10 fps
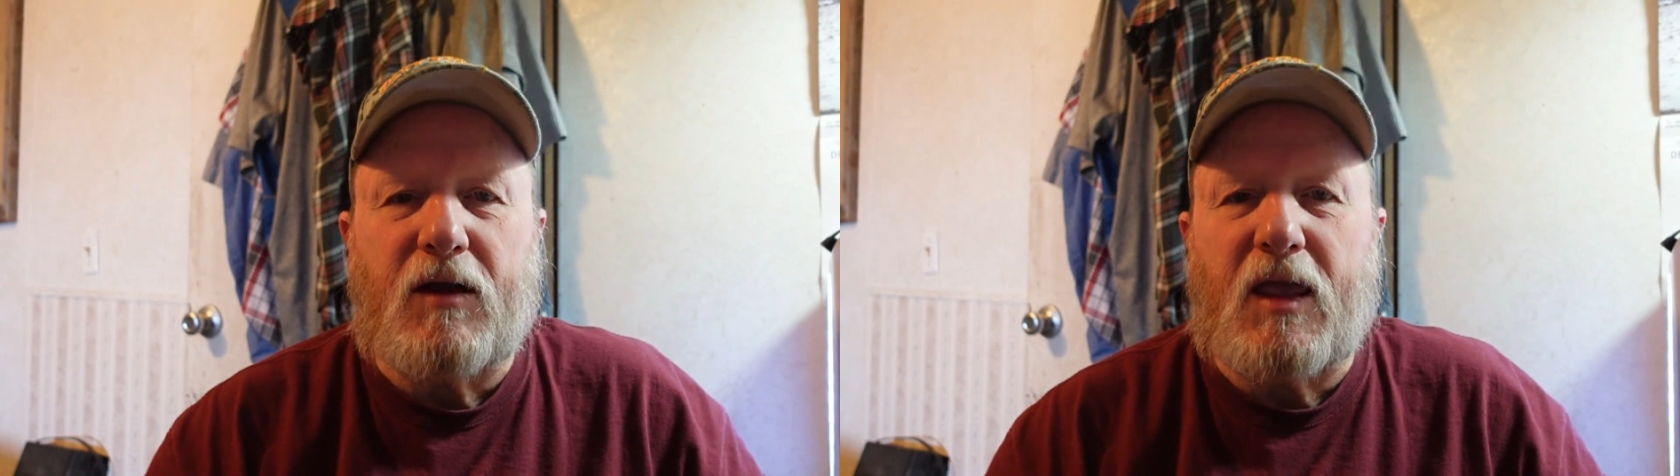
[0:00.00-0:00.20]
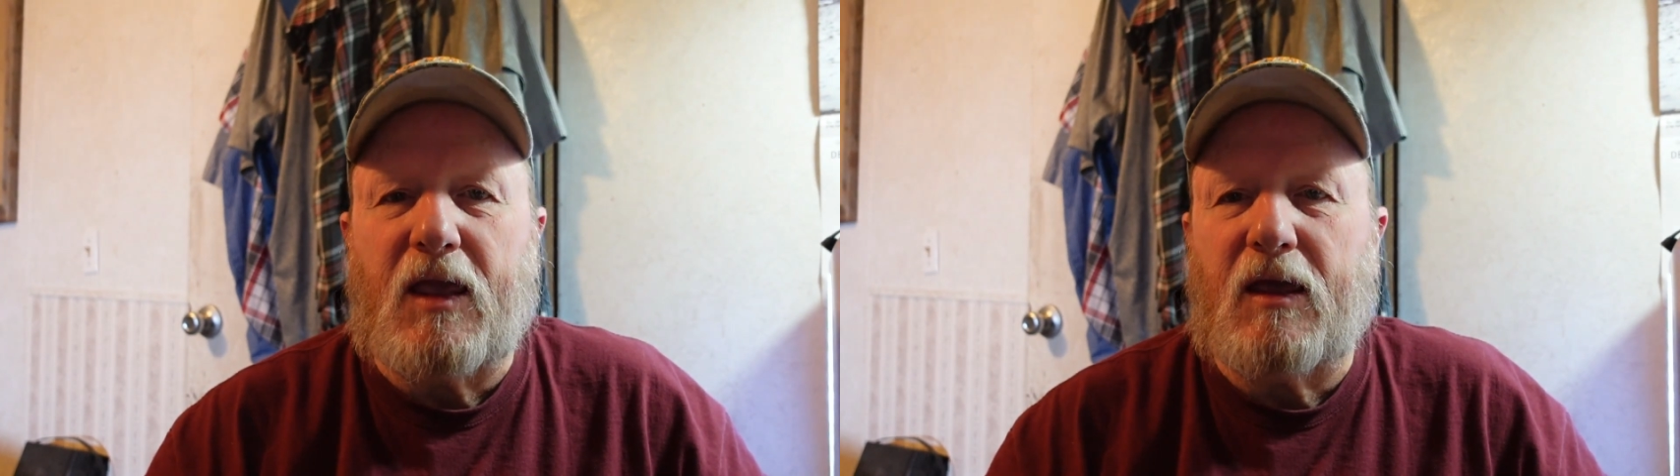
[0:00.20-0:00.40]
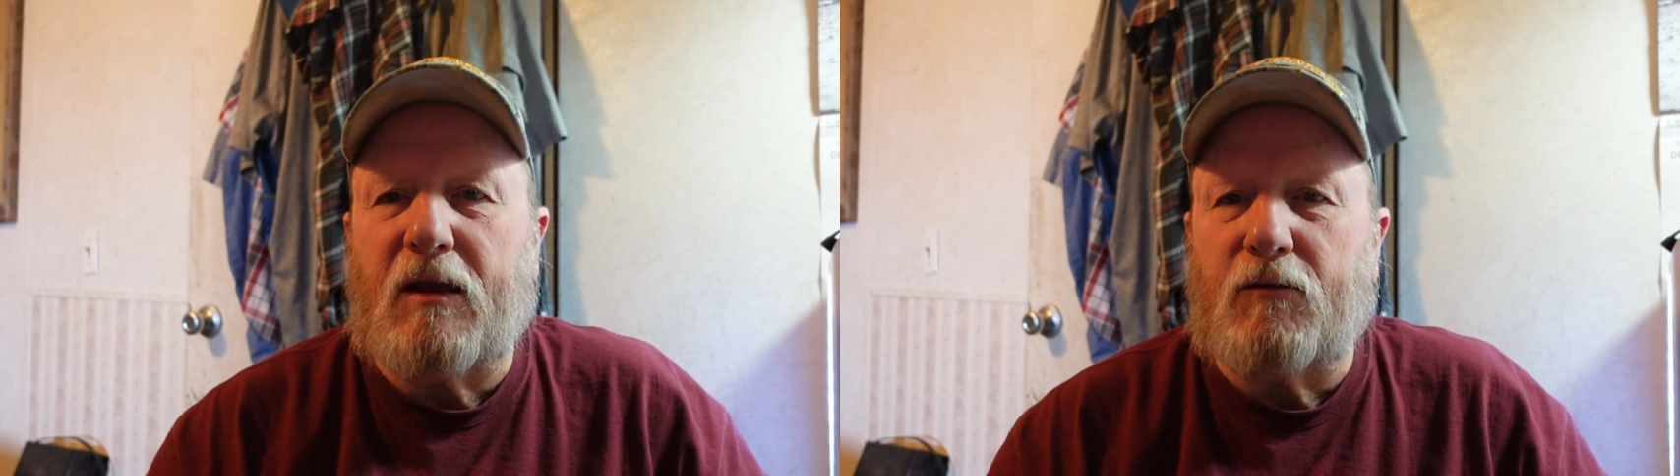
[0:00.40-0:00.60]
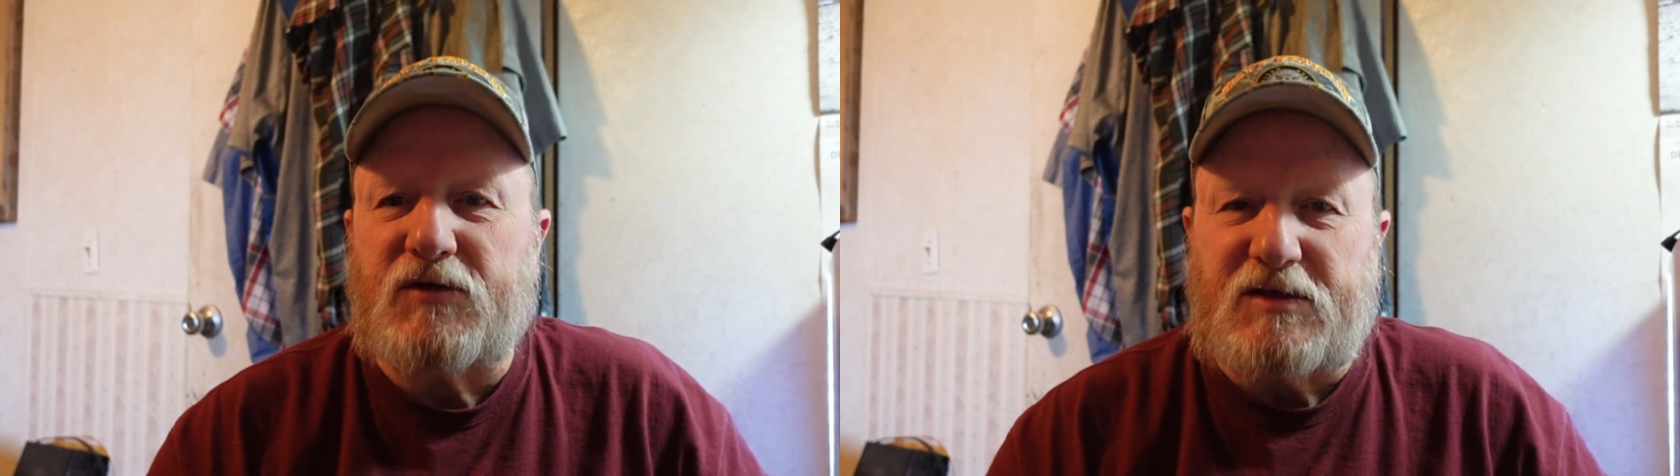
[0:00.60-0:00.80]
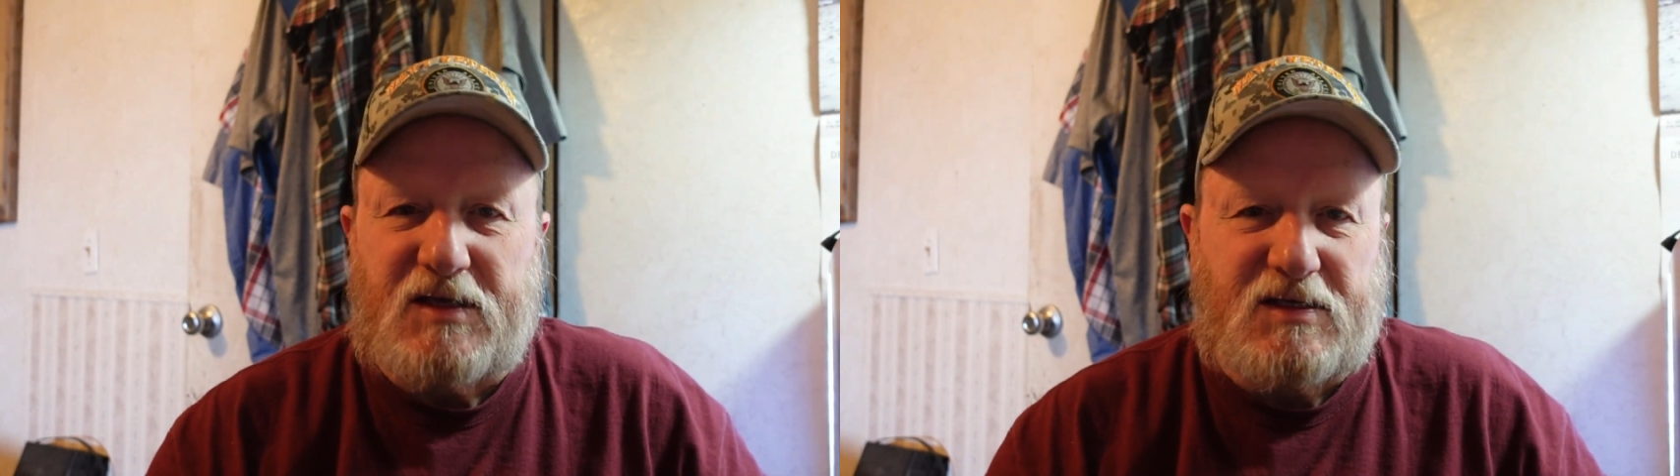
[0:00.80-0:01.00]
and it was
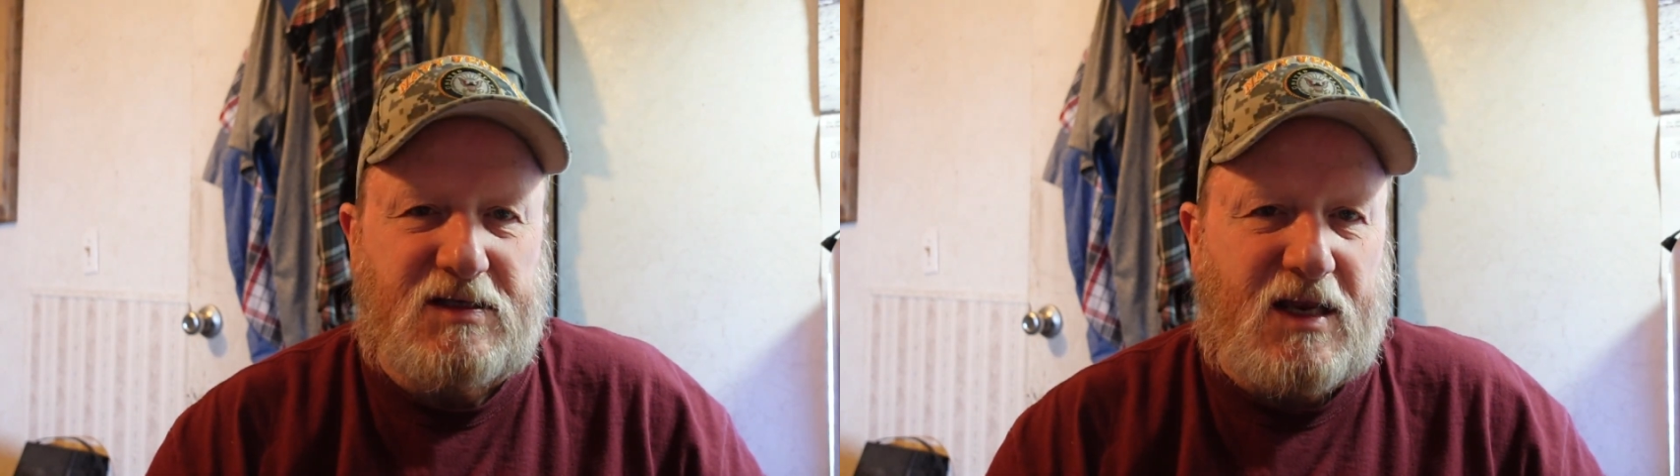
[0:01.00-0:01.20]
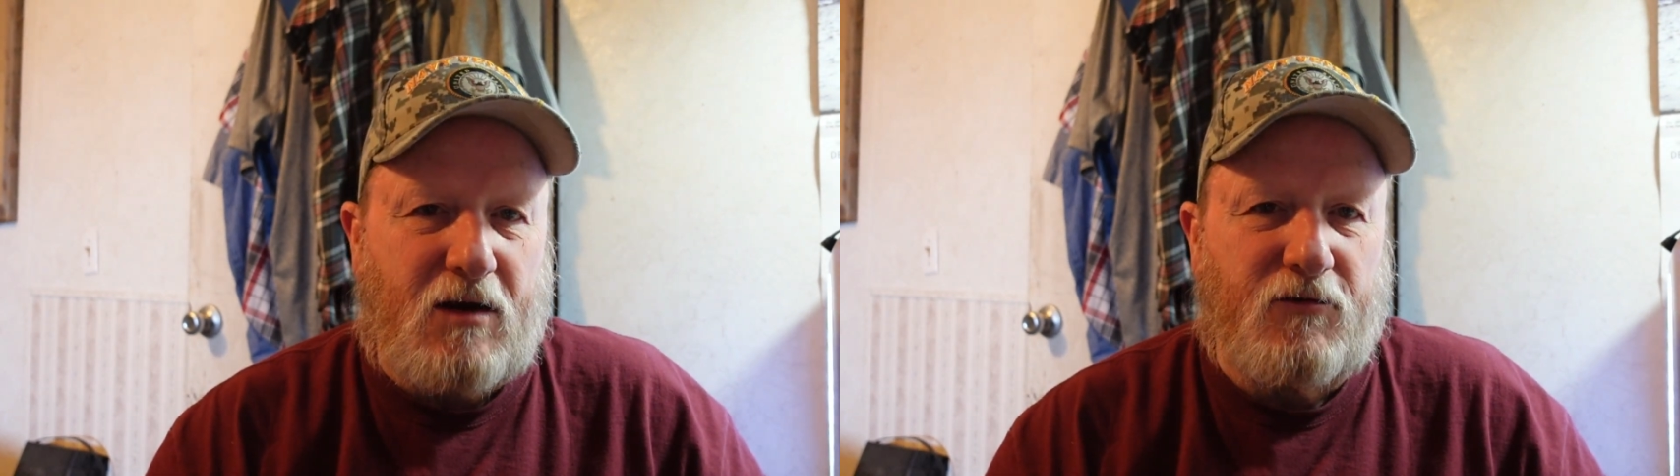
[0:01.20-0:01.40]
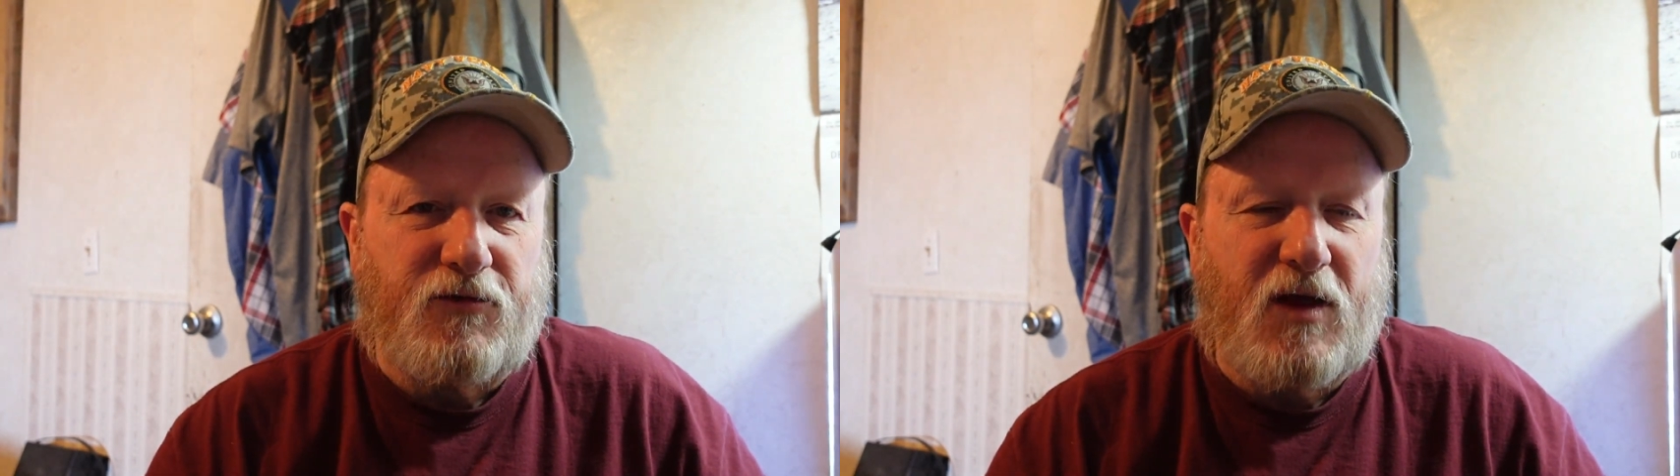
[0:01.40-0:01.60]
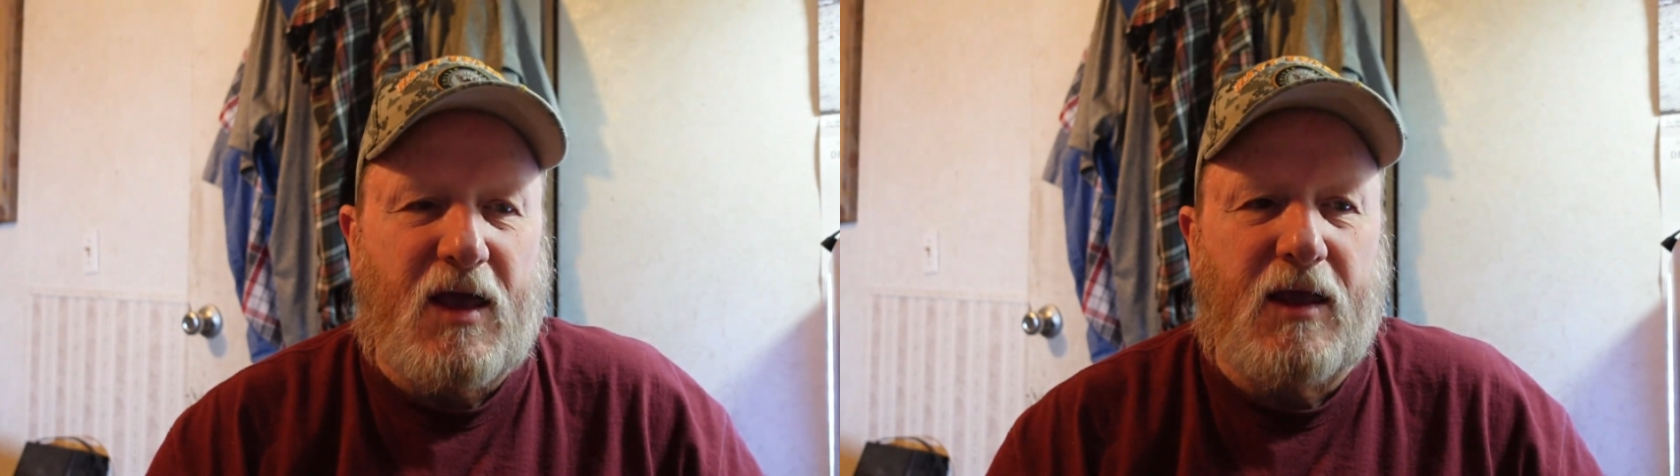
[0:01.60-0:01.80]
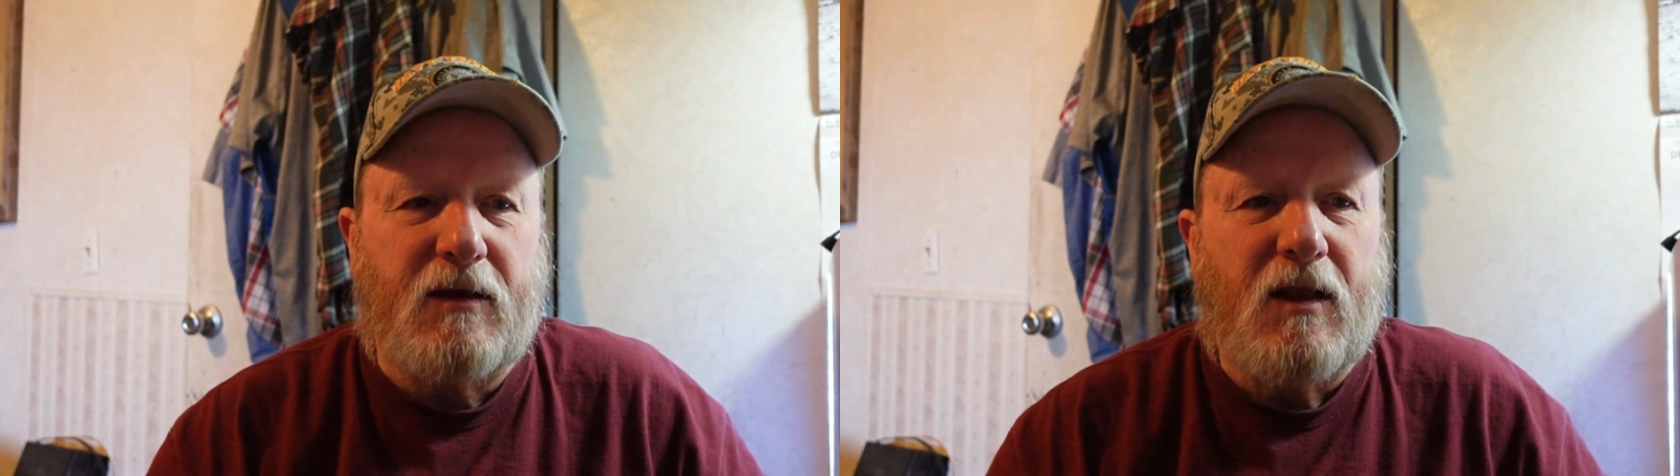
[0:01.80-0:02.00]
a 16-hour
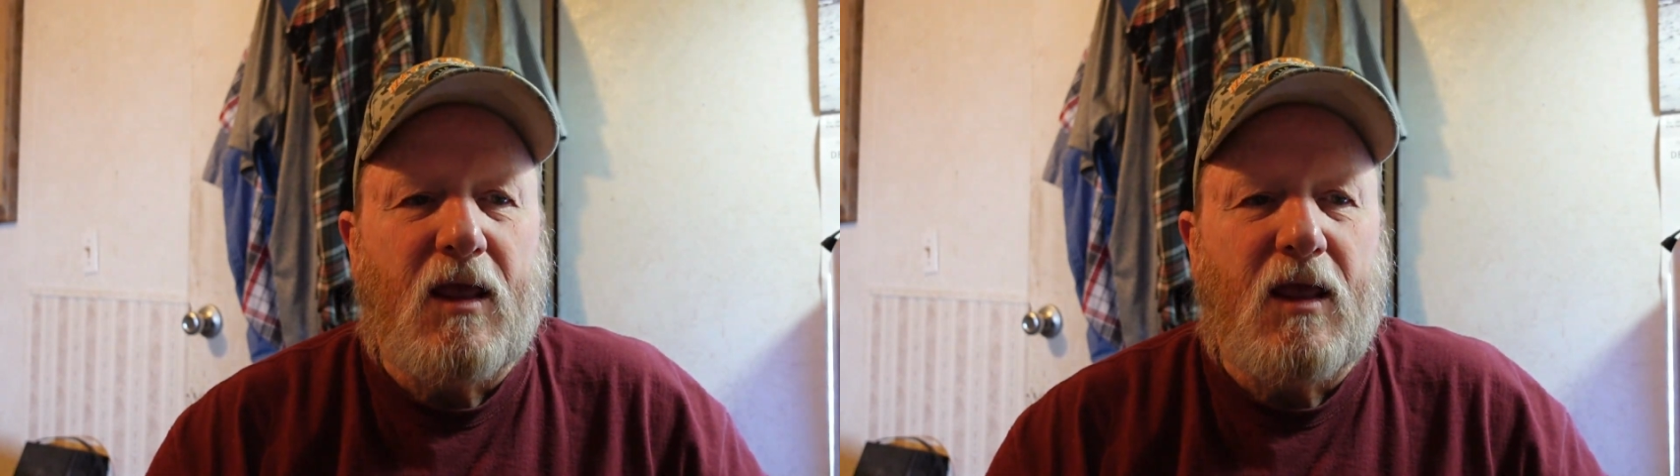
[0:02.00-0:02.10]
flight,